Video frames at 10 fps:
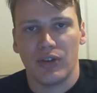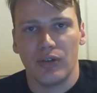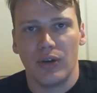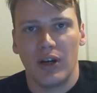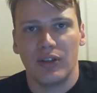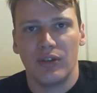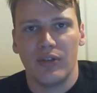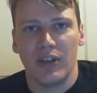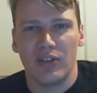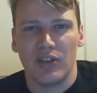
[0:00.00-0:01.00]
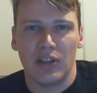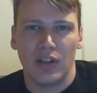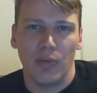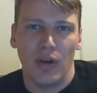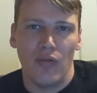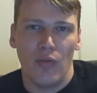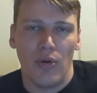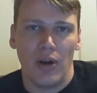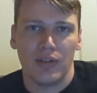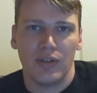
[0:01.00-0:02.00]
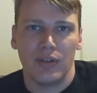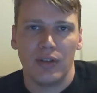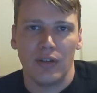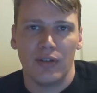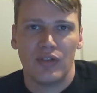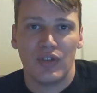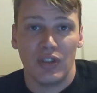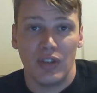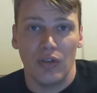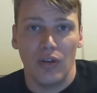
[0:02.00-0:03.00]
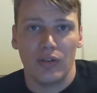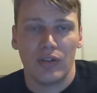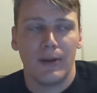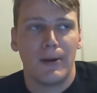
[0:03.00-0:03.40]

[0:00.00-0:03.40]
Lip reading: so I do think it's a little bit overpriced at $60.